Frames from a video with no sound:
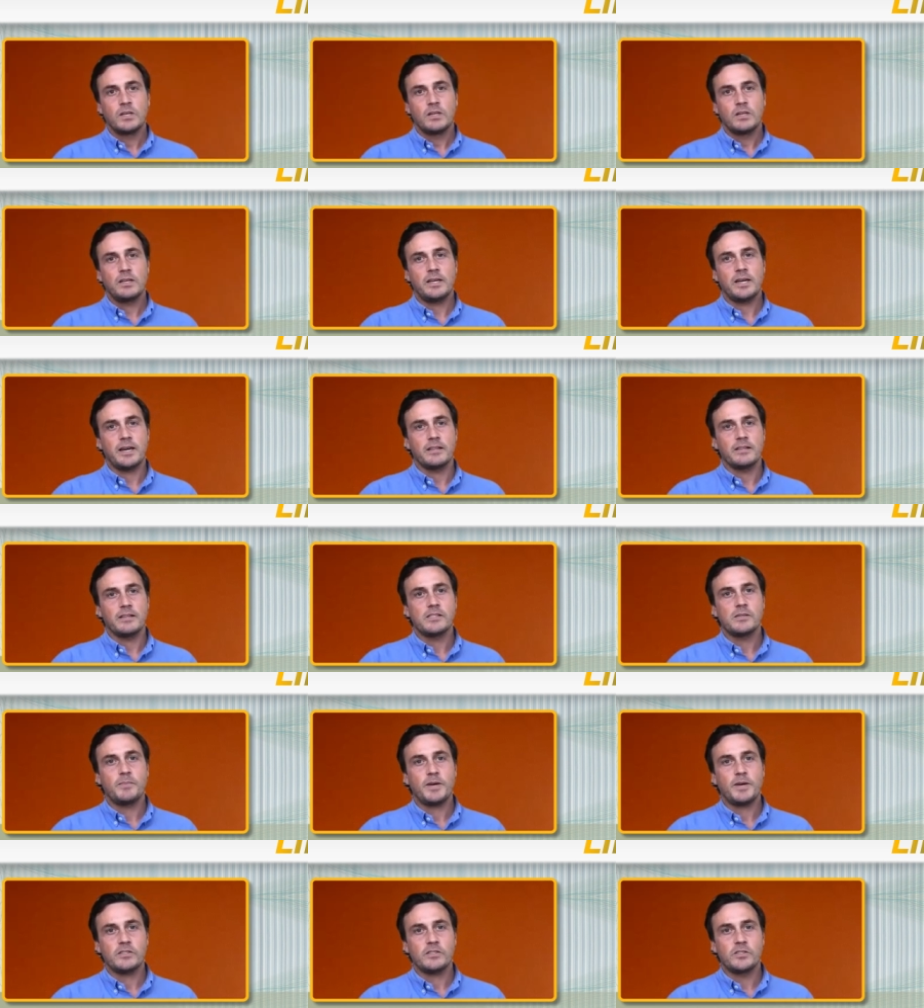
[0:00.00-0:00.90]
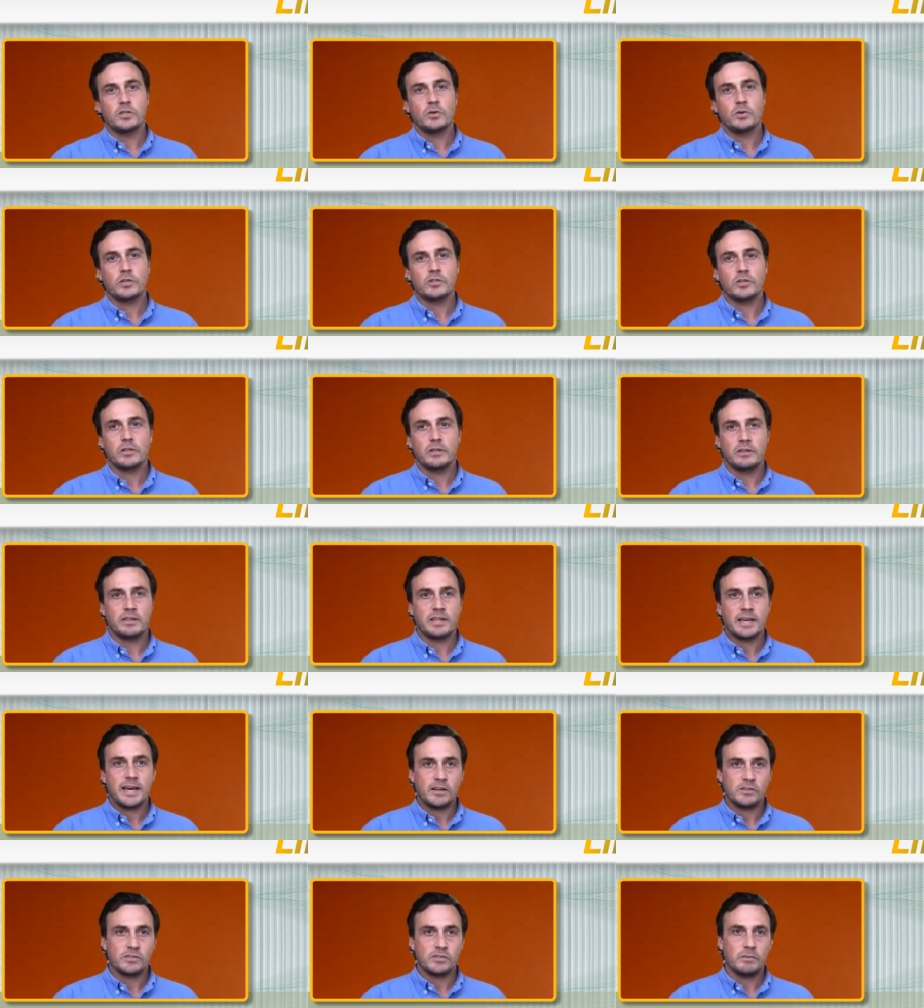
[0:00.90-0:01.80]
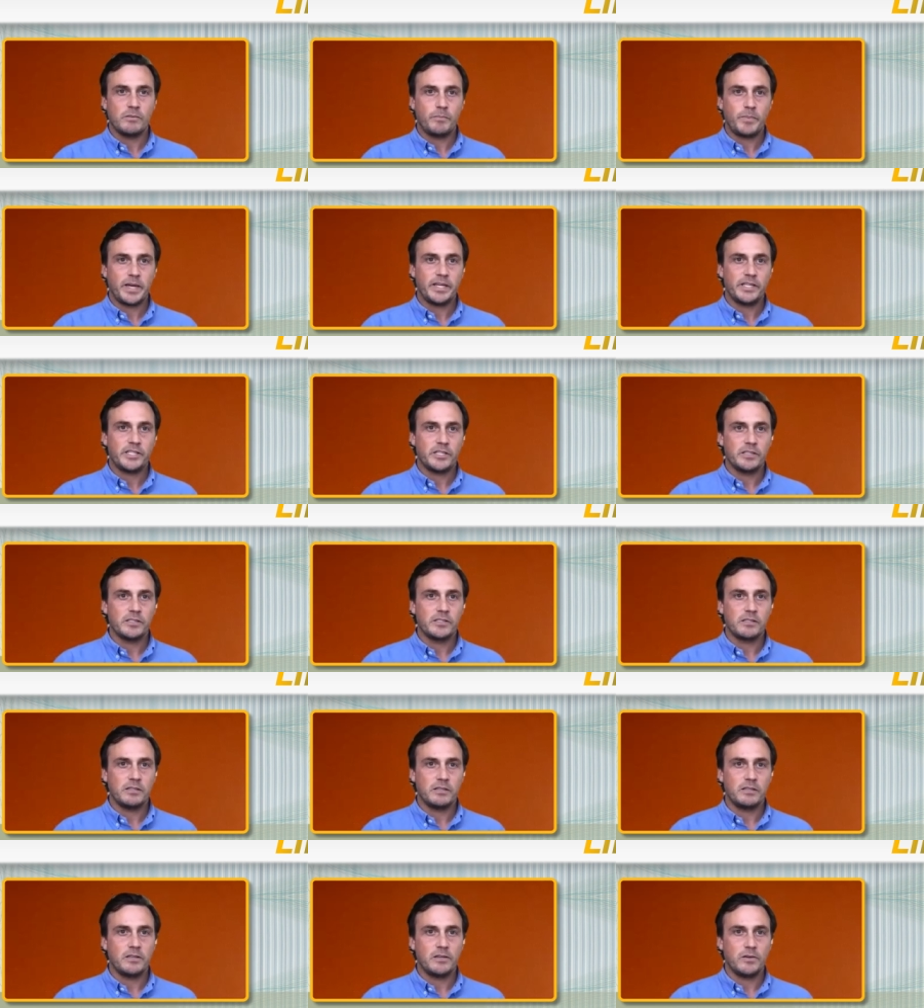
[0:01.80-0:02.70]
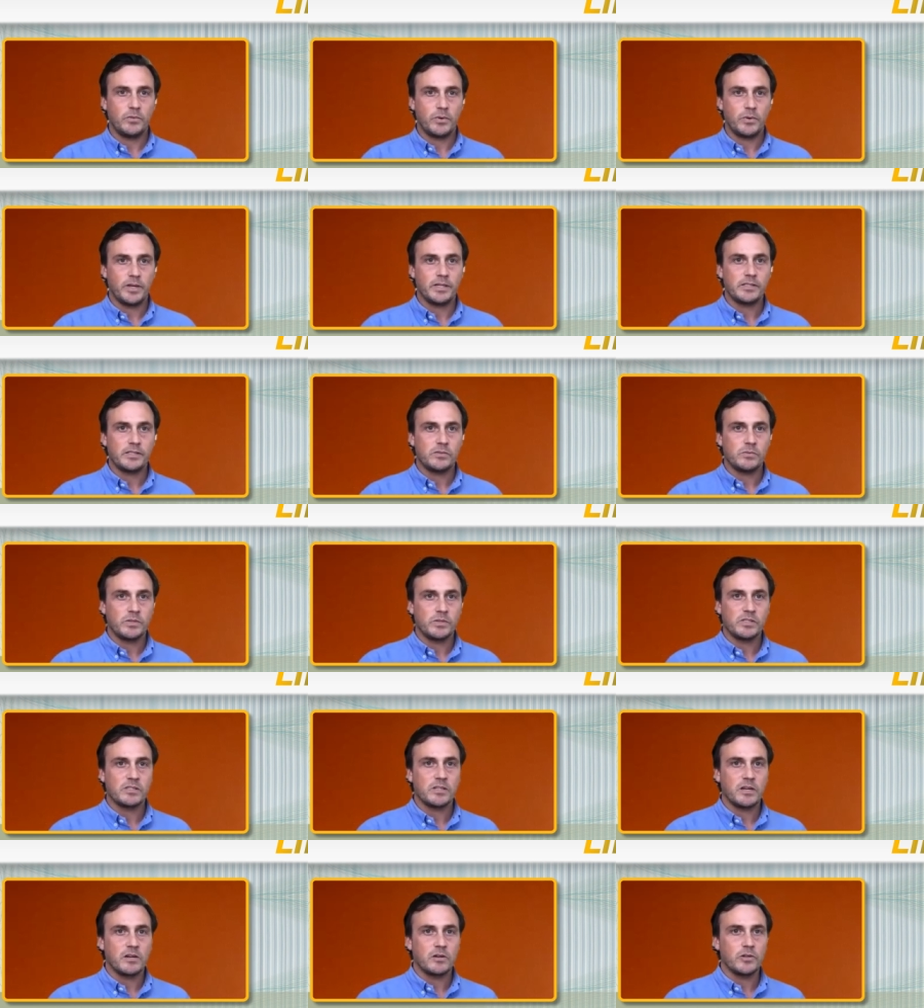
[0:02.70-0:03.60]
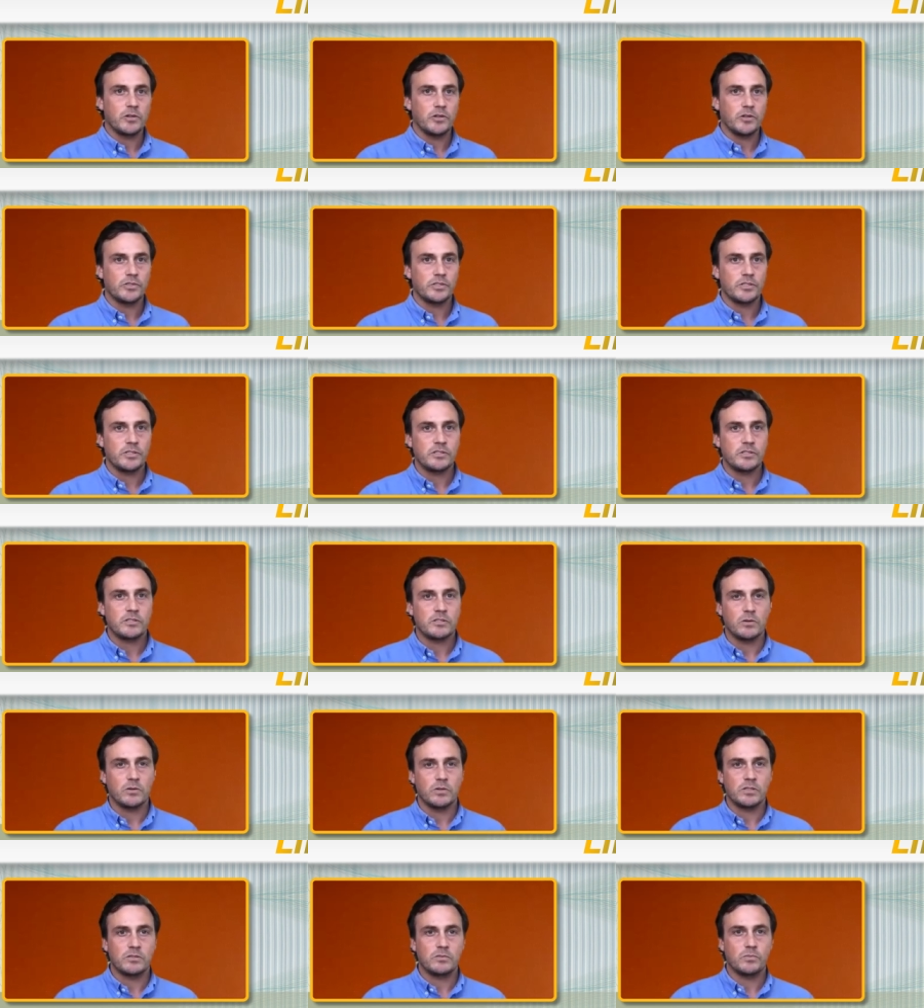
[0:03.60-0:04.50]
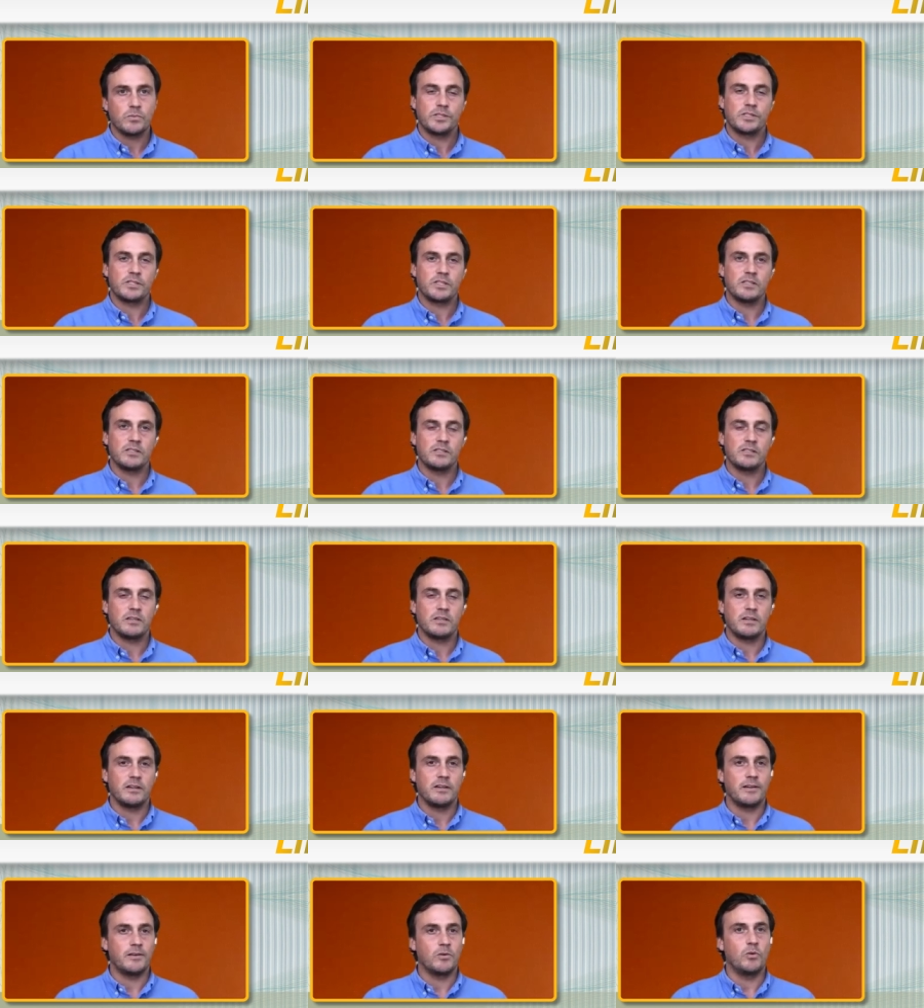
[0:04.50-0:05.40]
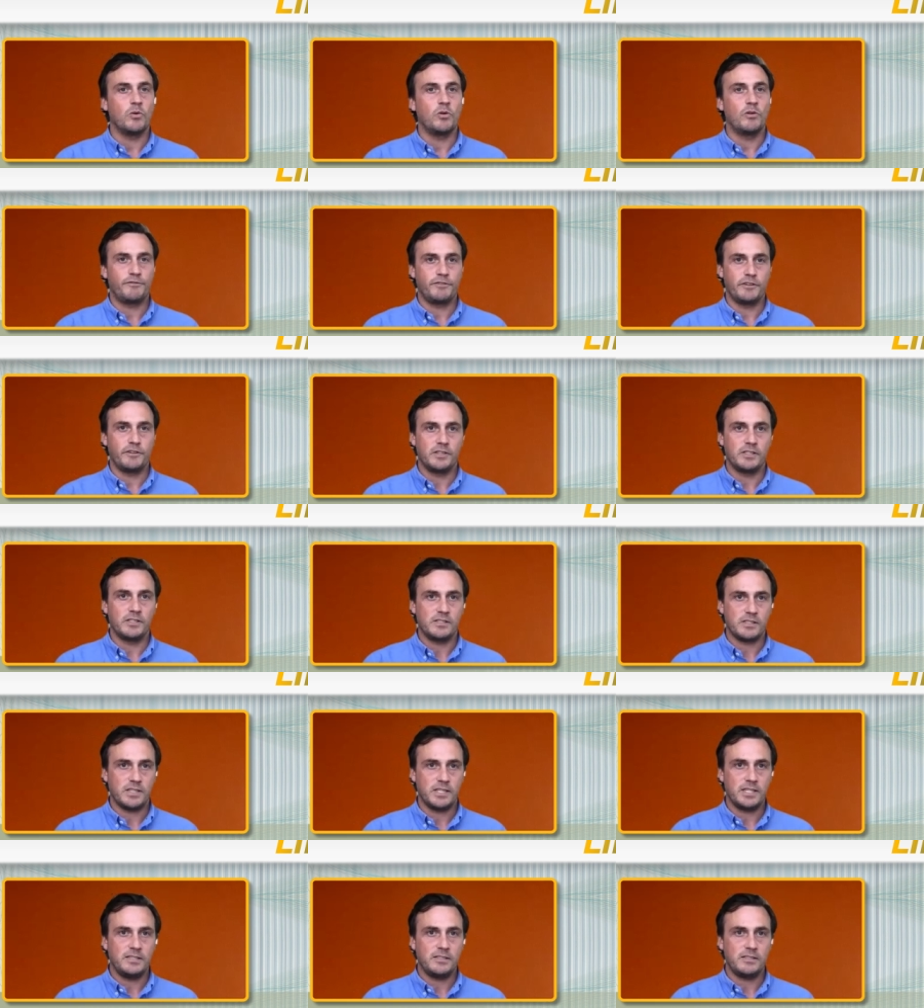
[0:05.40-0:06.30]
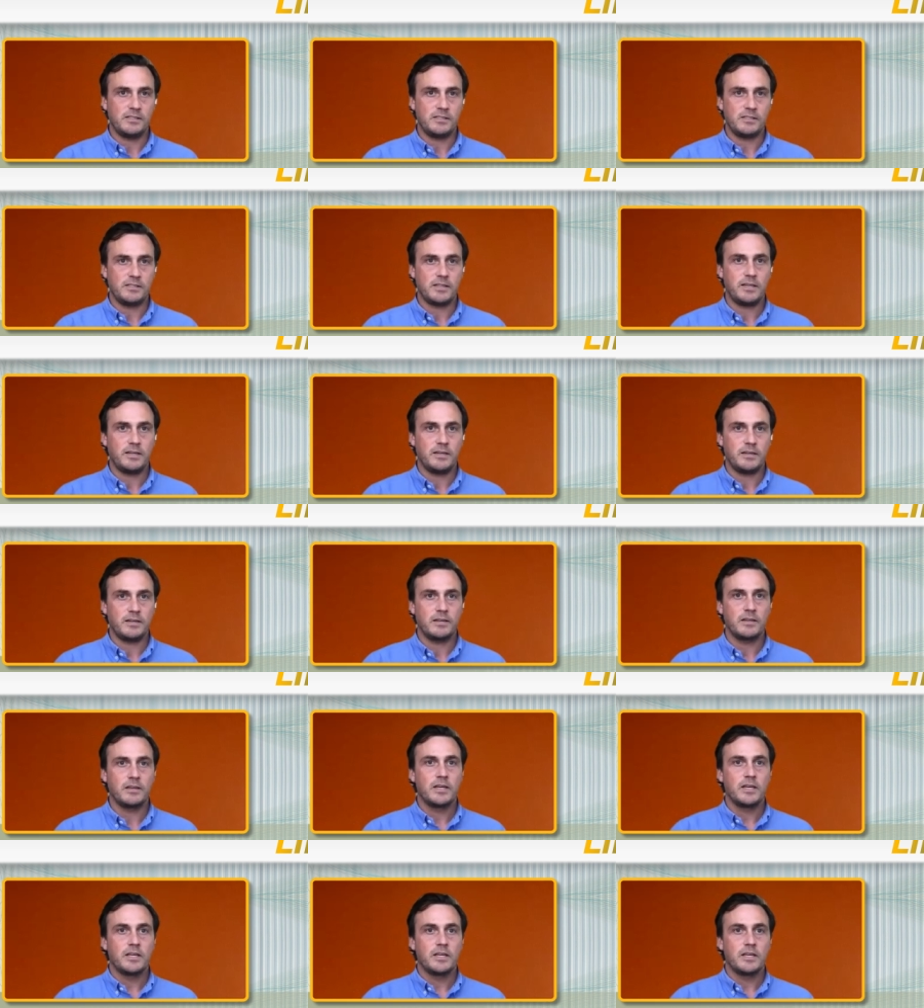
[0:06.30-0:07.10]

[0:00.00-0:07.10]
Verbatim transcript: Yeah, there's about 200,000 patients in the U.S. with sarcoidosis, so it's what's considered an orphan disease here.